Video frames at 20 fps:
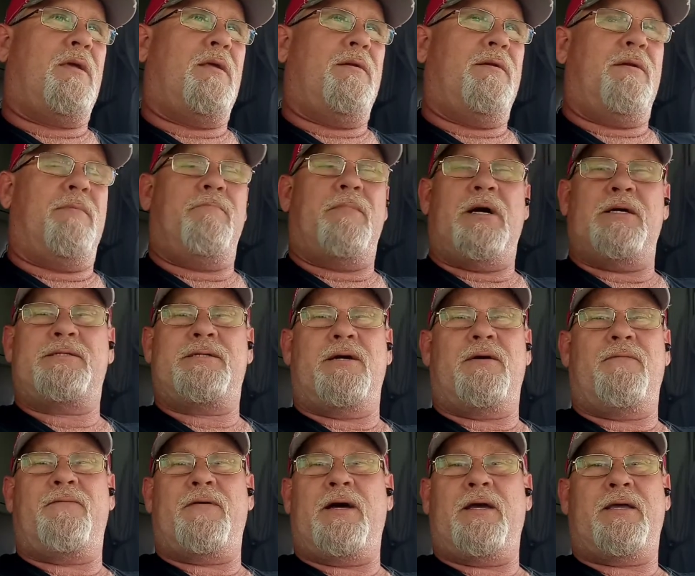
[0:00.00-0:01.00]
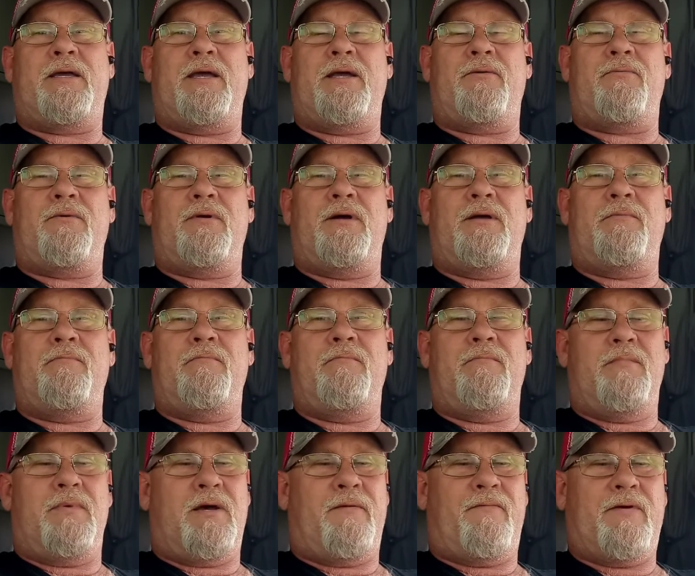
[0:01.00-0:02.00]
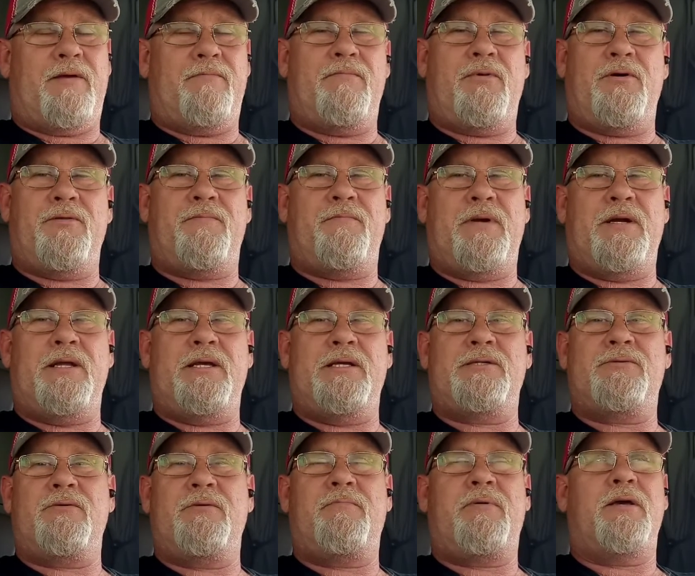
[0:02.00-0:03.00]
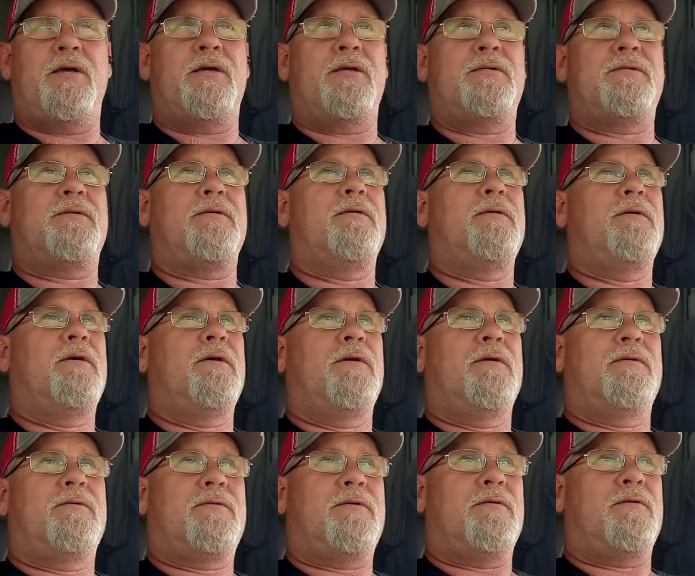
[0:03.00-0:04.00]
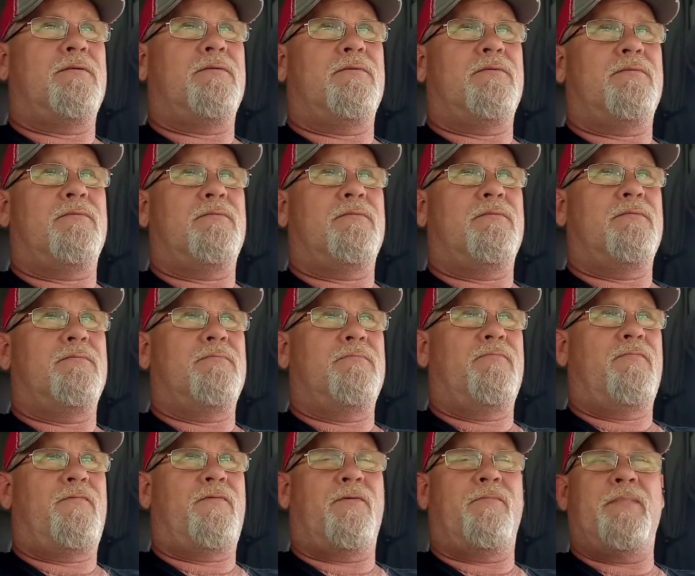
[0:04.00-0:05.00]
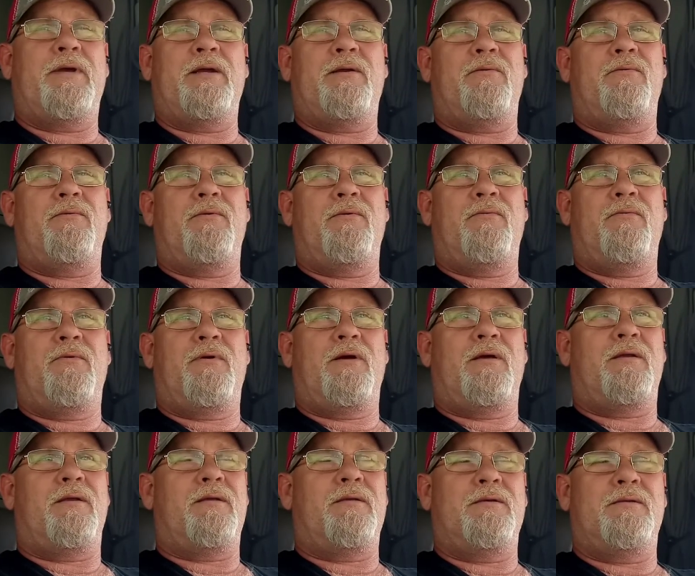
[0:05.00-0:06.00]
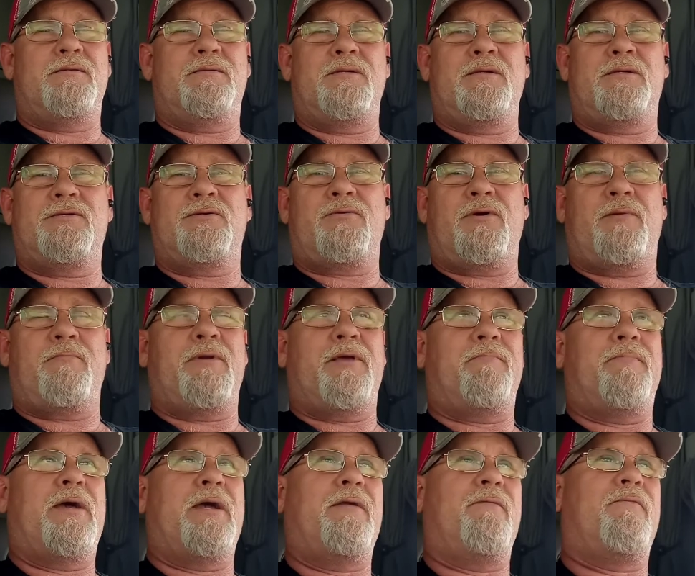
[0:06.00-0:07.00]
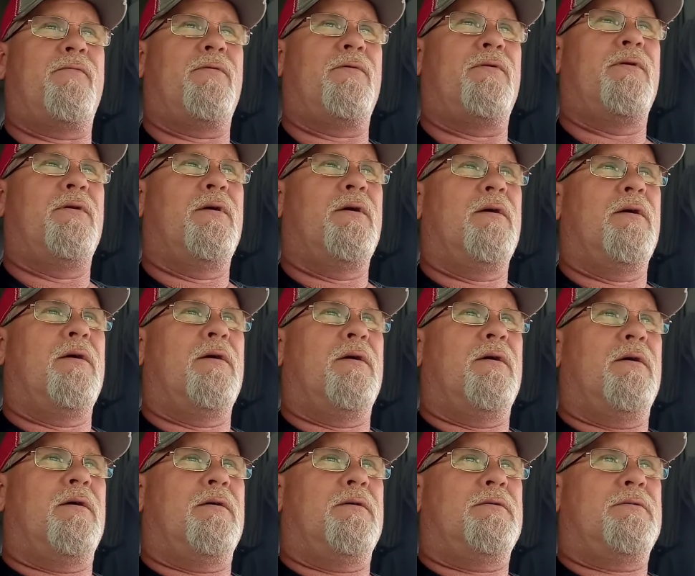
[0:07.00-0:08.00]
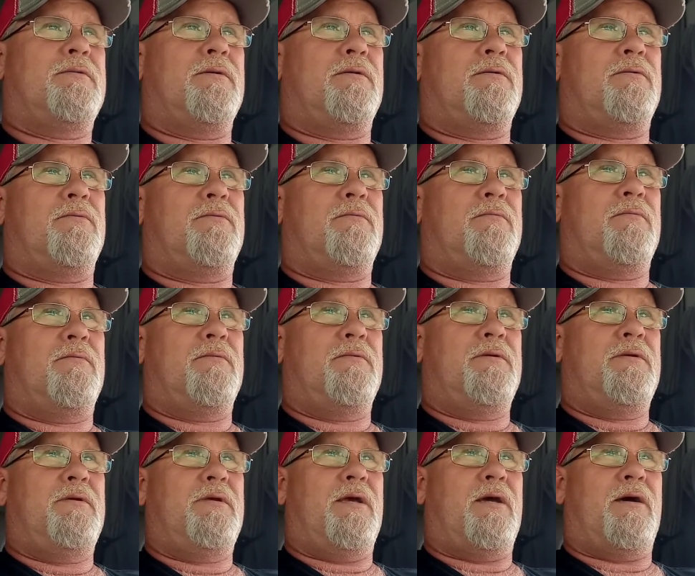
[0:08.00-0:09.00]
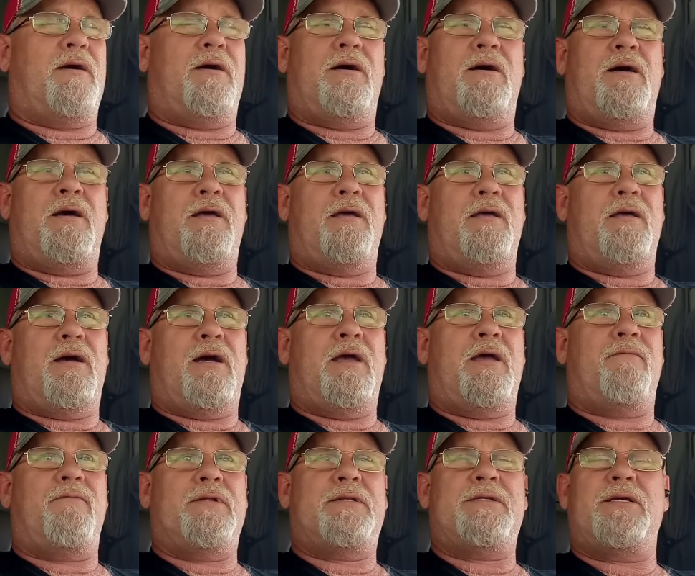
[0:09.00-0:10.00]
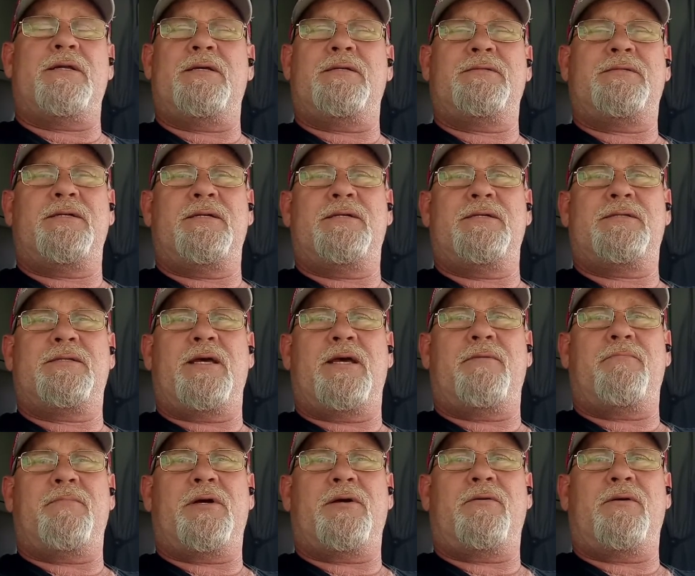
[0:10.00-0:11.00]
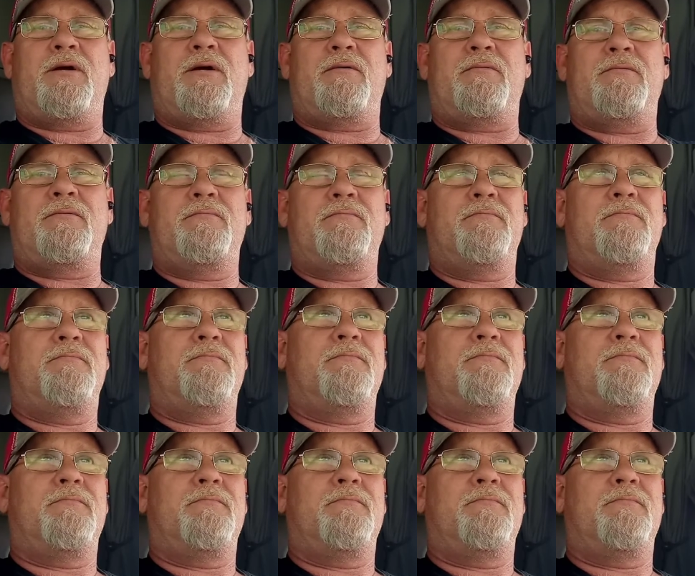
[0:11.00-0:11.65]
Myself, I can't run. I've had both my knees replaced, so for me to run is extremely painful. So yeah, I have a tendency to stand my ground,